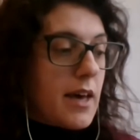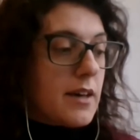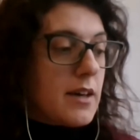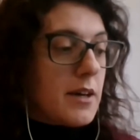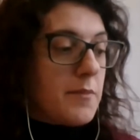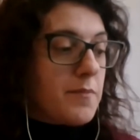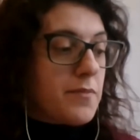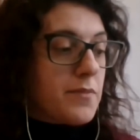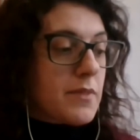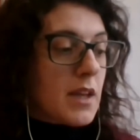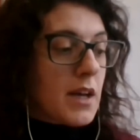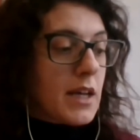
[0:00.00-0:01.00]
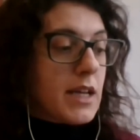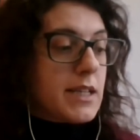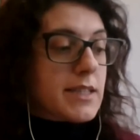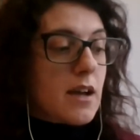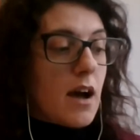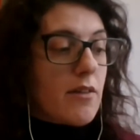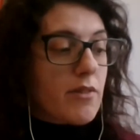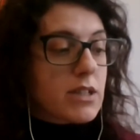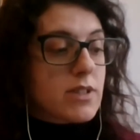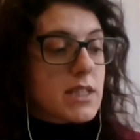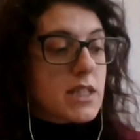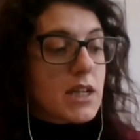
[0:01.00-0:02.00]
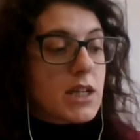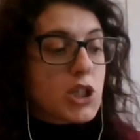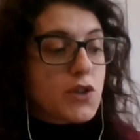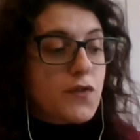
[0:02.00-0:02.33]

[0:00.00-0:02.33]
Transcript: Um, his current research